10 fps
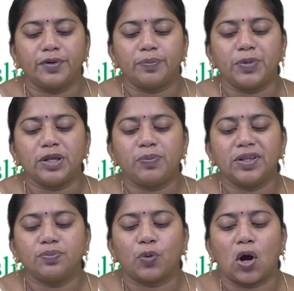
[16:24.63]
for P
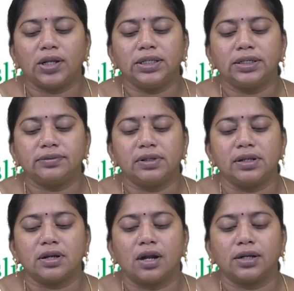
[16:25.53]
plus
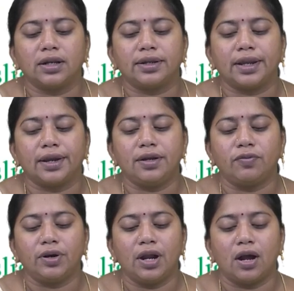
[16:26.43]
polysilicon gate,
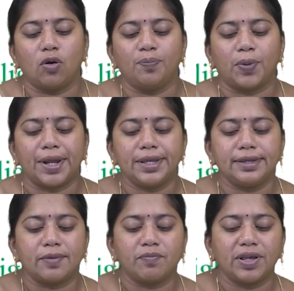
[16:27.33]
we have
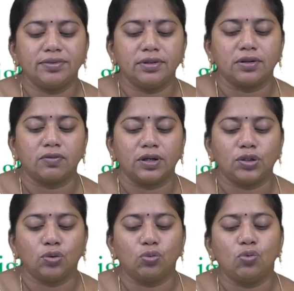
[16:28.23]
pi ms equal
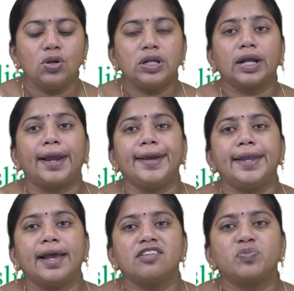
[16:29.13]
to chi
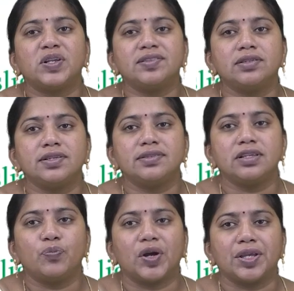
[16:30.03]
dash plus
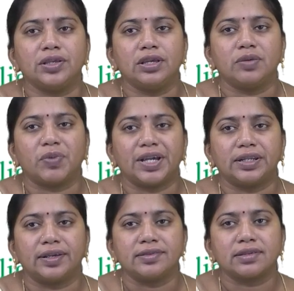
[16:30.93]
Ez by E
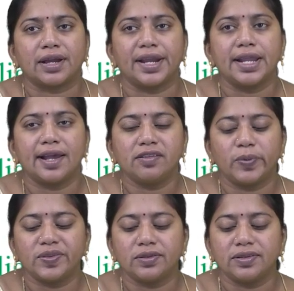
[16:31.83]
minus chi dash
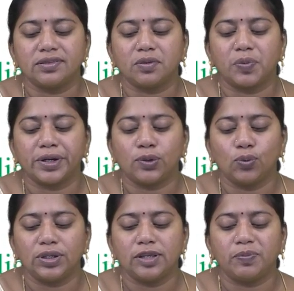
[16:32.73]
plus Ez by
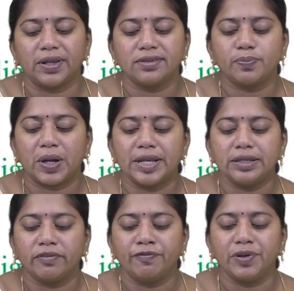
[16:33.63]
two E plus pi
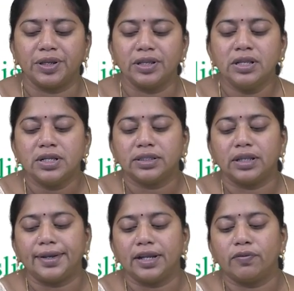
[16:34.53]
Fp,
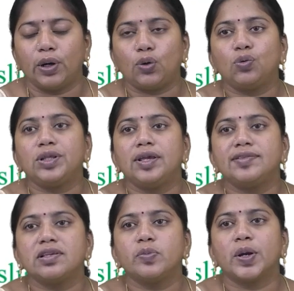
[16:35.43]
that equal to
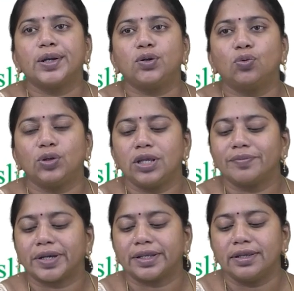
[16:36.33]
Ez by two E
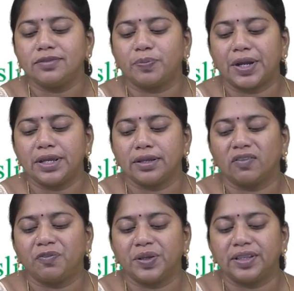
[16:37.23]
minus pi
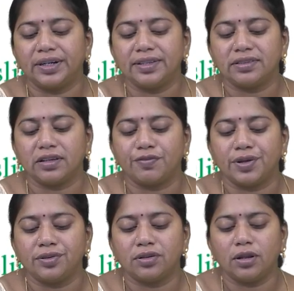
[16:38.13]
Fp. That is
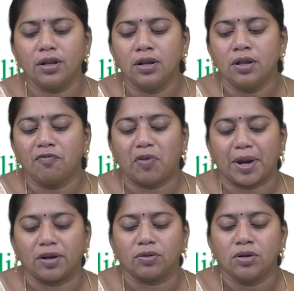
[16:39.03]
equation
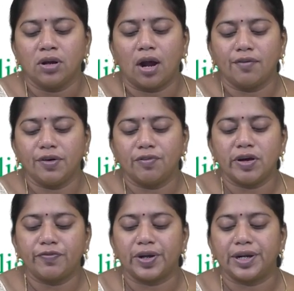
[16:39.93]
five.
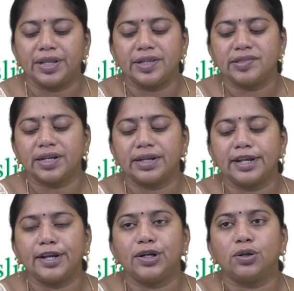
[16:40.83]
However, for
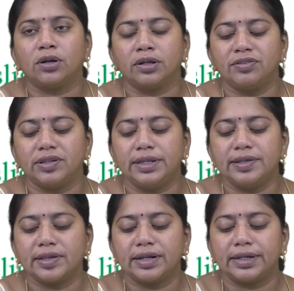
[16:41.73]
degenerate, uh,
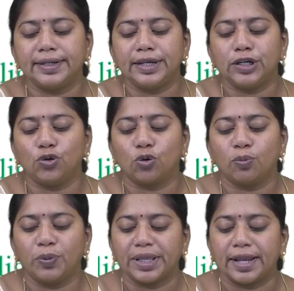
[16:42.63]
degenerately
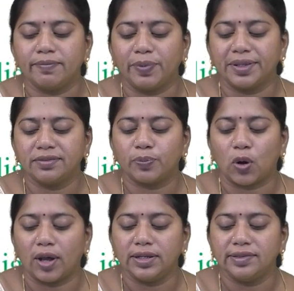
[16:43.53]
doped N plus
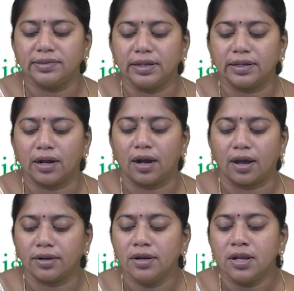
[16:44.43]

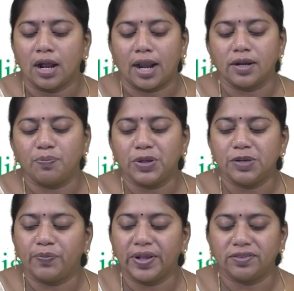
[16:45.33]
polysilicon and
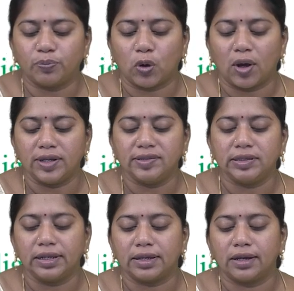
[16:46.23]
P plus
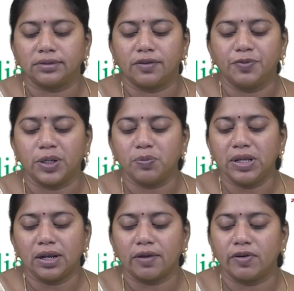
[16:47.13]
polysilicon, the
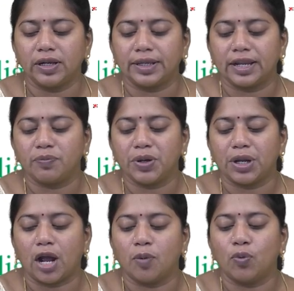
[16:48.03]
Fermi level can
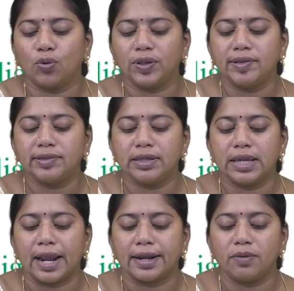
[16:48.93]
be above E
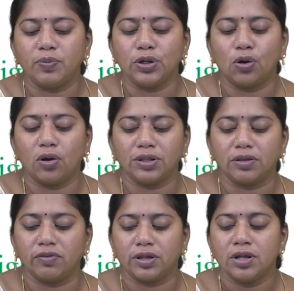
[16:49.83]
C and below
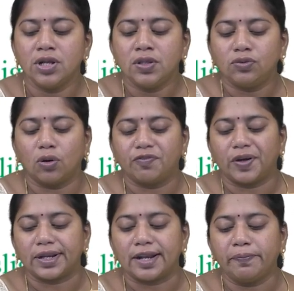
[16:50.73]
E V. So,
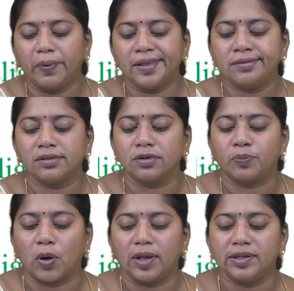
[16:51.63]
for N plus
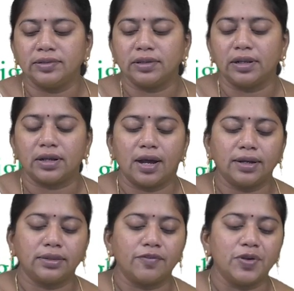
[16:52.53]
uh,
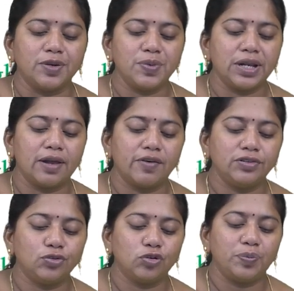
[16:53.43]
polysilicon, the Fermi level
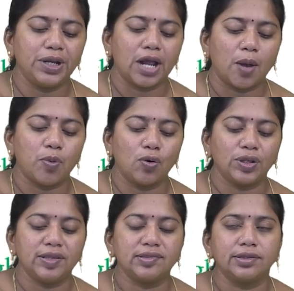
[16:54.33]
should be above
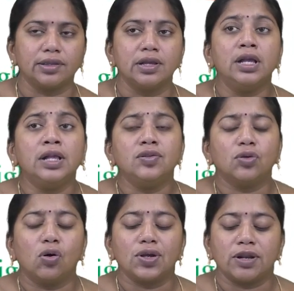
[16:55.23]
E C.
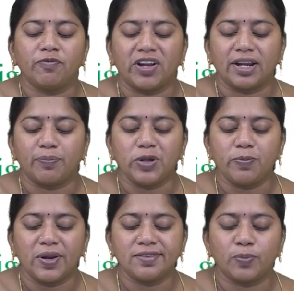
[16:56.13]
So, in for a
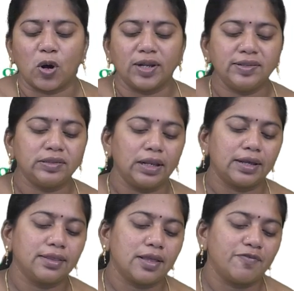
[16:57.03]
P plus
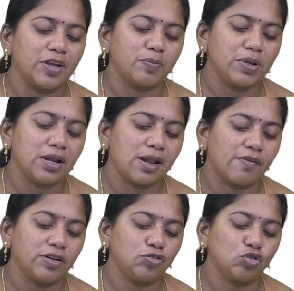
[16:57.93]
polysilicon, the Fermi
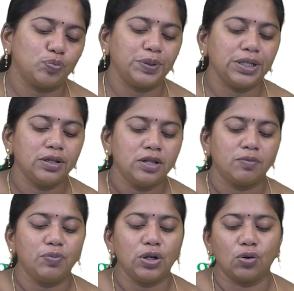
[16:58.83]
level should be
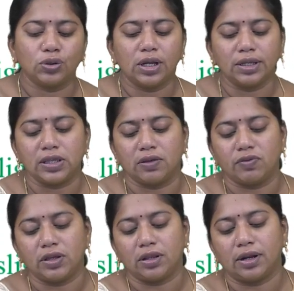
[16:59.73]
below the E
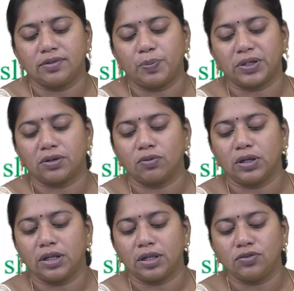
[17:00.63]
V
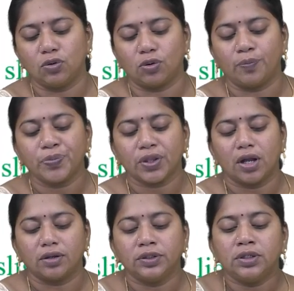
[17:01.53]
respectively. So,
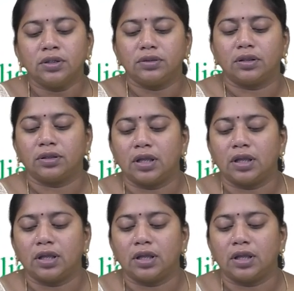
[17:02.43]
now